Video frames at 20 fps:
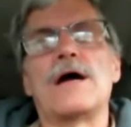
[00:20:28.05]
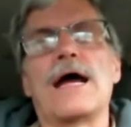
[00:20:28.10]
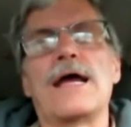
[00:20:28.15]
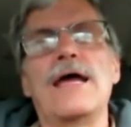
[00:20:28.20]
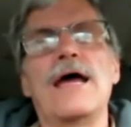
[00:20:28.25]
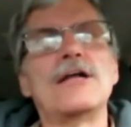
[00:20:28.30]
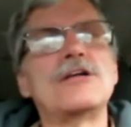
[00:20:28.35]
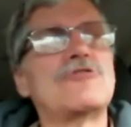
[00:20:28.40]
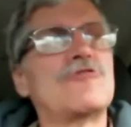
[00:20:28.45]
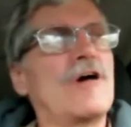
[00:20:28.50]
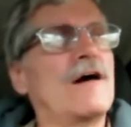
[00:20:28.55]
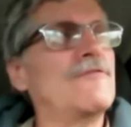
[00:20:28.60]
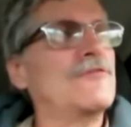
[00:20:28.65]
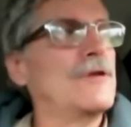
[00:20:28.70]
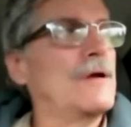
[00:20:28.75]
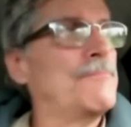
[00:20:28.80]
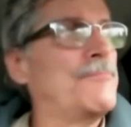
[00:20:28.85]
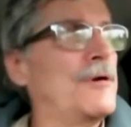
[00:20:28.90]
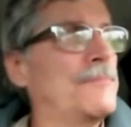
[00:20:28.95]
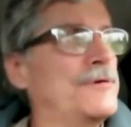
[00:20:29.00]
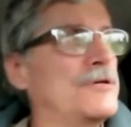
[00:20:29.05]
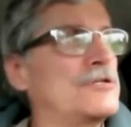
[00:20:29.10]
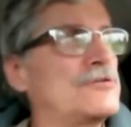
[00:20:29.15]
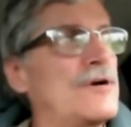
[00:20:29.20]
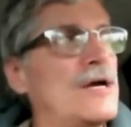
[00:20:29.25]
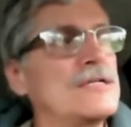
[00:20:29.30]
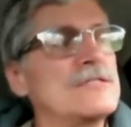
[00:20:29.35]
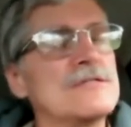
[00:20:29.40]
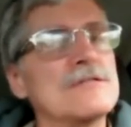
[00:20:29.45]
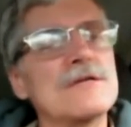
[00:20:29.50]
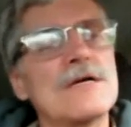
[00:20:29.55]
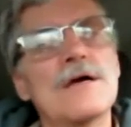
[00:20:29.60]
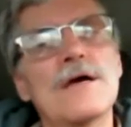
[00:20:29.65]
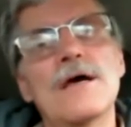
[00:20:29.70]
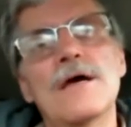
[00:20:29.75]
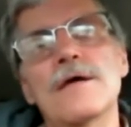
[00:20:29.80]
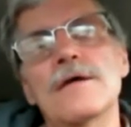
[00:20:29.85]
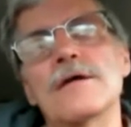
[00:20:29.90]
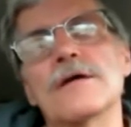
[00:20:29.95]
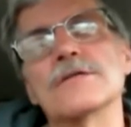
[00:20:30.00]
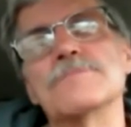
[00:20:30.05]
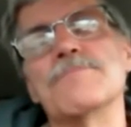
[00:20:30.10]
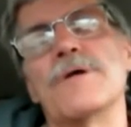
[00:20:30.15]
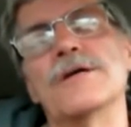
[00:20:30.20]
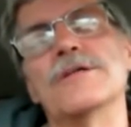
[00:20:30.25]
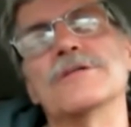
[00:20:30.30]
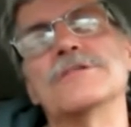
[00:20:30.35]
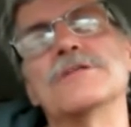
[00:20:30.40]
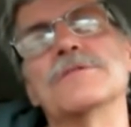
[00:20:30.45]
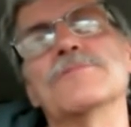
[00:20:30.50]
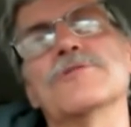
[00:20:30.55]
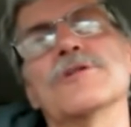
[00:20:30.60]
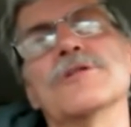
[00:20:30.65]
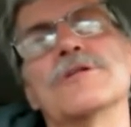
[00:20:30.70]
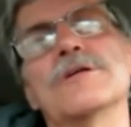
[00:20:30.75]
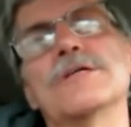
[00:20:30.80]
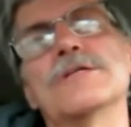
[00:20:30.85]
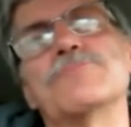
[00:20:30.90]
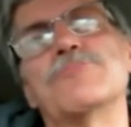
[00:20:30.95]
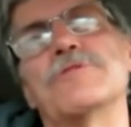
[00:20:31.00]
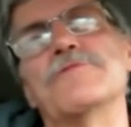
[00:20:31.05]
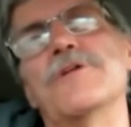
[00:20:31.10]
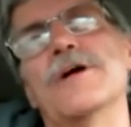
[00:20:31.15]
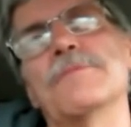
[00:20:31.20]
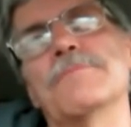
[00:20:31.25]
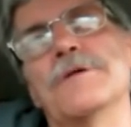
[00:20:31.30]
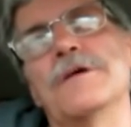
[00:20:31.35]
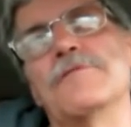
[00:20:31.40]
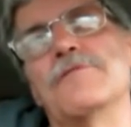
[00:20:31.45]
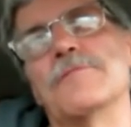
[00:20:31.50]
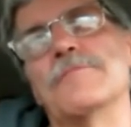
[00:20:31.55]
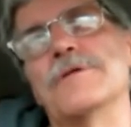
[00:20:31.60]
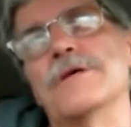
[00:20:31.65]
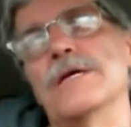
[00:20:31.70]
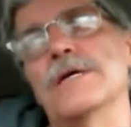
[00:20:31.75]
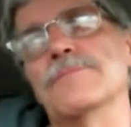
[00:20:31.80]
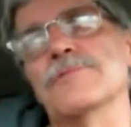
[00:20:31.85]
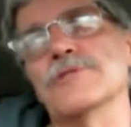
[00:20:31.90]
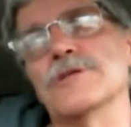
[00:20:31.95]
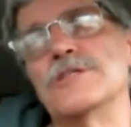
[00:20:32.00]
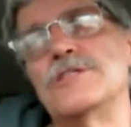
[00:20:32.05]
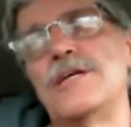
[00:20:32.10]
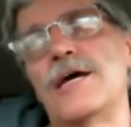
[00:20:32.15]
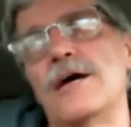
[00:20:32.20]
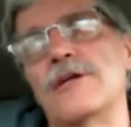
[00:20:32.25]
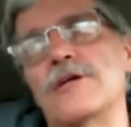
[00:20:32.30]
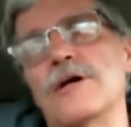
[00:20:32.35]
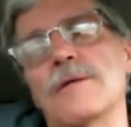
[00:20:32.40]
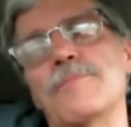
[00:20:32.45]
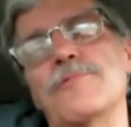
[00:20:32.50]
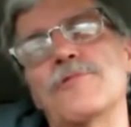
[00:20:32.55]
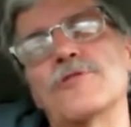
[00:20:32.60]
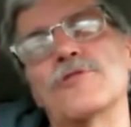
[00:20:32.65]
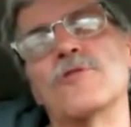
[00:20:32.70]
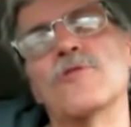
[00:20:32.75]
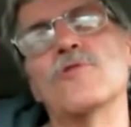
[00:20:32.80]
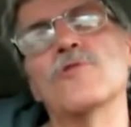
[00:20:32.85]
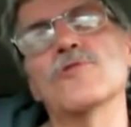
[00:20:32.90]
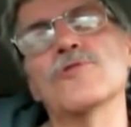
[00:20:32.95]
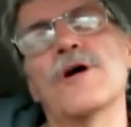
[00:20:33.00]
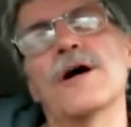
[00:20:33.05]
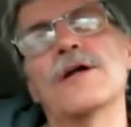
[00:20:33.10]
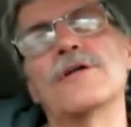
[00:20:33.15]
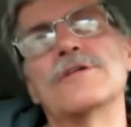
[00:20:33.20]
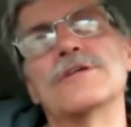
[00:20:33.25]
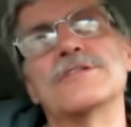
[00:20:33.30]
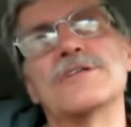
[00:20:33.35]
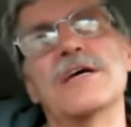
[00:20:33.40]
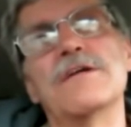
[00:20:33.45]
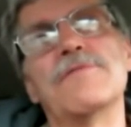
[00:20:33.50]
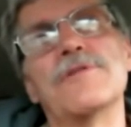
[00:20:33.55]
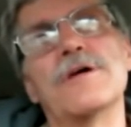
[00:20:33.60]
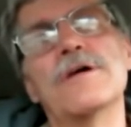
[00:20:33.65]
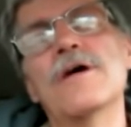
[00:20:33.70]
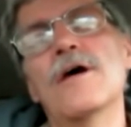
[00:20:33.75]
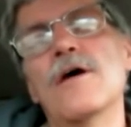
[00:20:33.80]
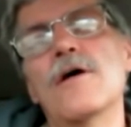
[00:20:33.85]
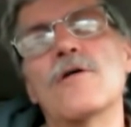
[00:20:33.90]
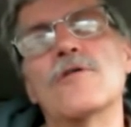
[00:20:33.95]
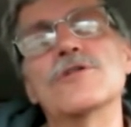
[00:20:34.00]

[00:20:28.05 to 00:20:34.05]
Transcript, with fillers: I can't travel on public transit because my disabilities prevent me from being able to stand up or to hold on to safely